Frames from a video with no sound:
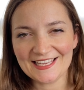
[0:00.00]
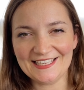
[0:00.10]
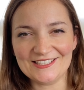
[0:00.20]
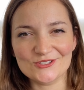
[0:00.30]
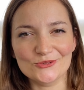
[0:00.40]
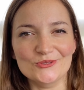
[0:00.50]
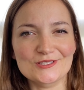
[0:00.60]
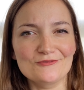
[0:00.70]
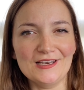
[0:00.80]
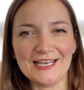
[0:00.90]
in tours
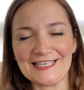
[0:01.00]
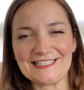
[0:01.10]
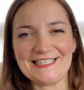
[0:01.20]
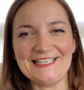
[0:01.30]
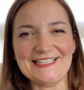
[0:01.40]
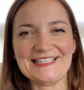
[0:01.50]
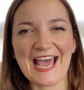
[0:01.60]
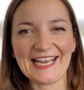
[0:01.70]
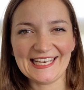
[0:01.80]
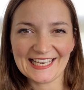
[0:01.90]
for Londoners
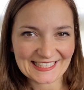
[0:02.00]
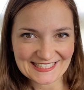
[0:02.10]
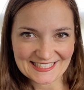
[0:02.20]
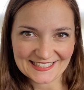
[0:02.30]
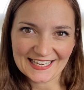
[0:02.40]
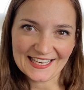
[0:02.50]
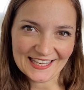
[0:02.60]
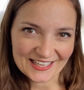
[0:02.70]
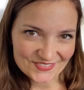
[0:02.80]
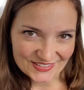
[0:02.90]
and London
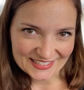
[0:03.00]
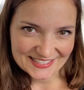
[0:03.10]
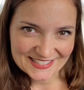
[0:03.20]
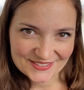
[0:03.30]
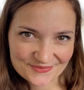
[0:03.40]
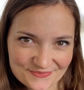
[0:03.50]
lovers.